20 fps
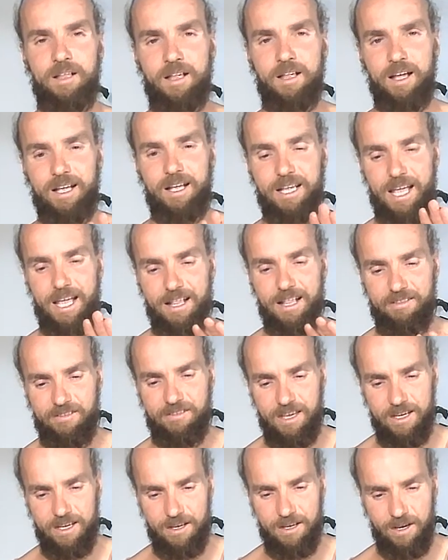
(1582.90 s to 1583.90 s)
Again,
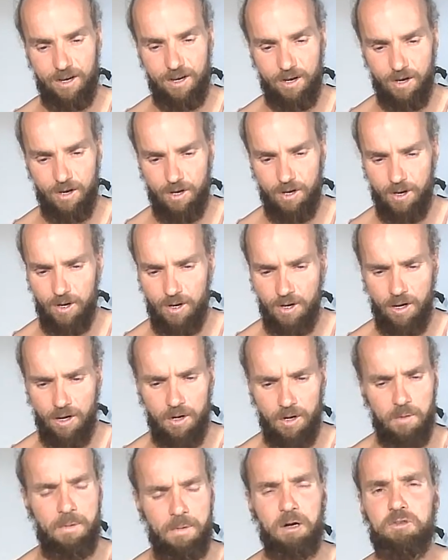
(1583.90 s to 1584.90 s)
take
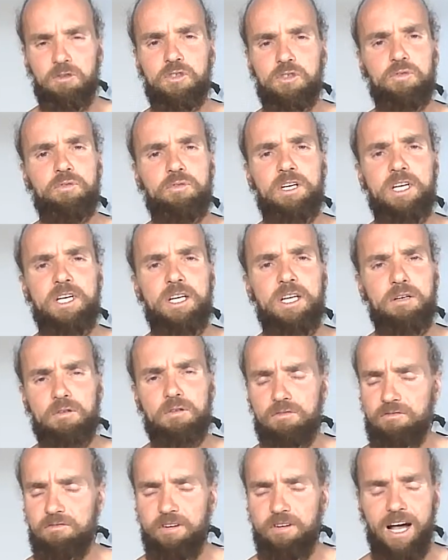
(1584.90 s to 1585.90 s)
about 3 or
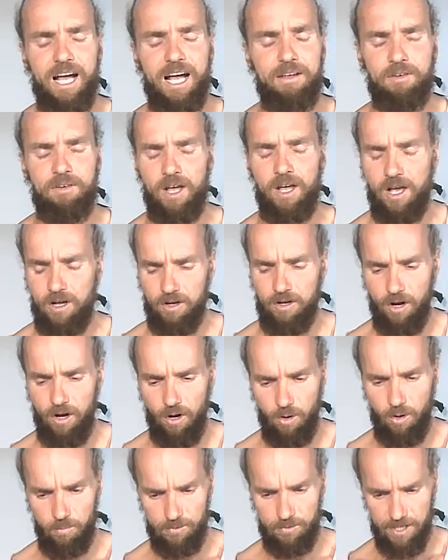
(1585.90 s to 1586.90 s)
5
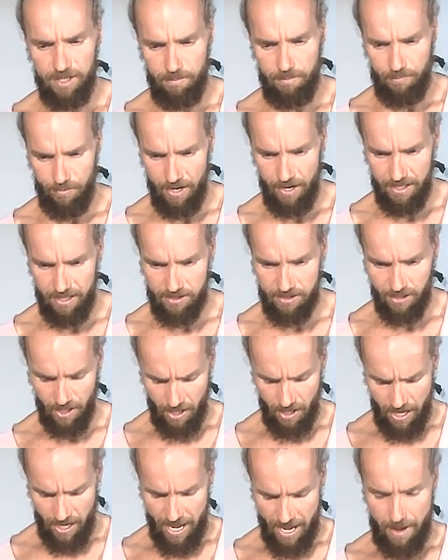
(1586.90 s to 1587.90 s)
calm, deep breaths
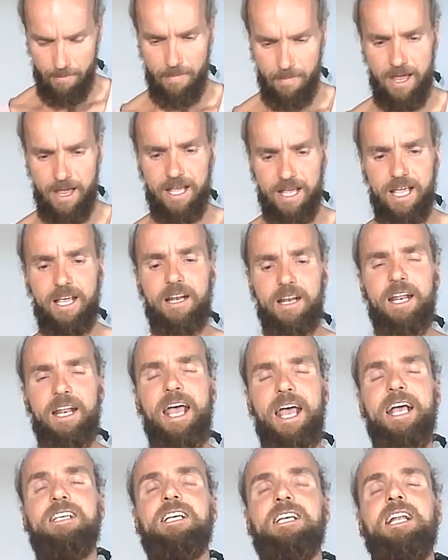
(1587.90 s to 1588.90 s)
and making an
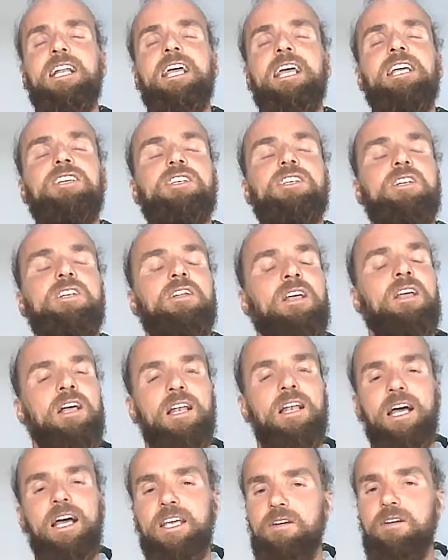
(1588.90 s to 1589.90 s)
exhalation
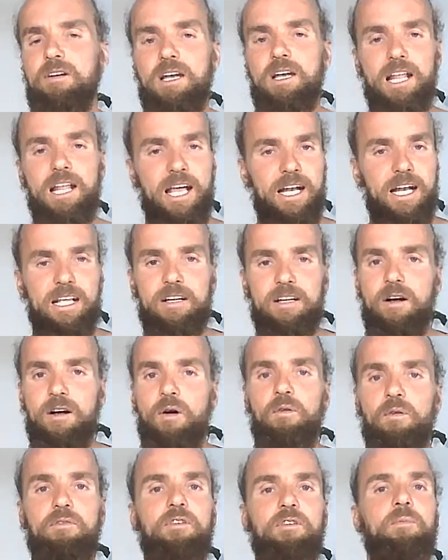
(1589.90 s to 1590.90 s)
like you're letting
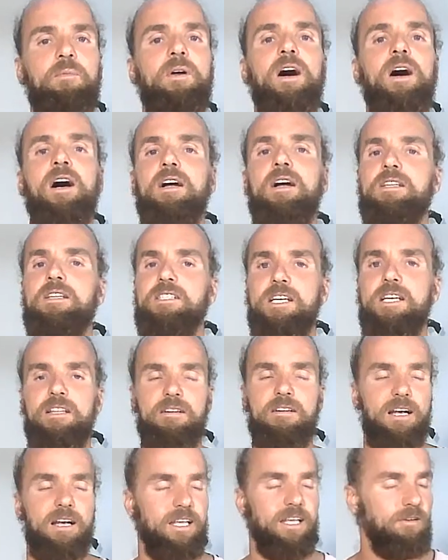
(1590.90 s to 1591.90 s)
go from the heart
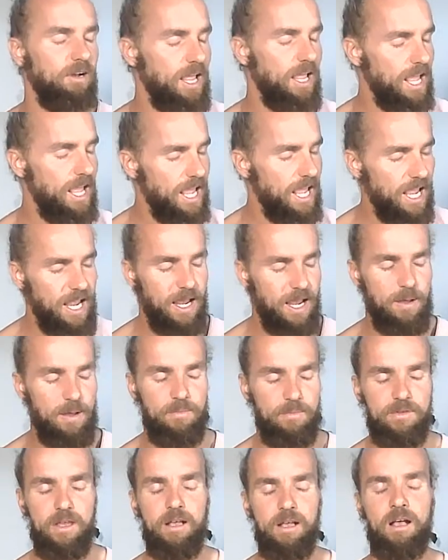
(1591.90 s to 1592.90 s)
center, like you're
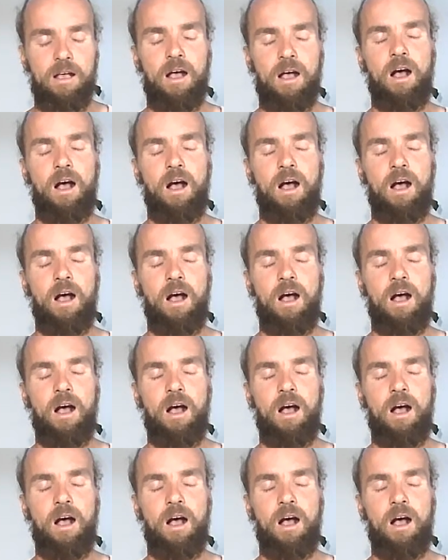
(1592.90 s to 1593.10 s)
emptying.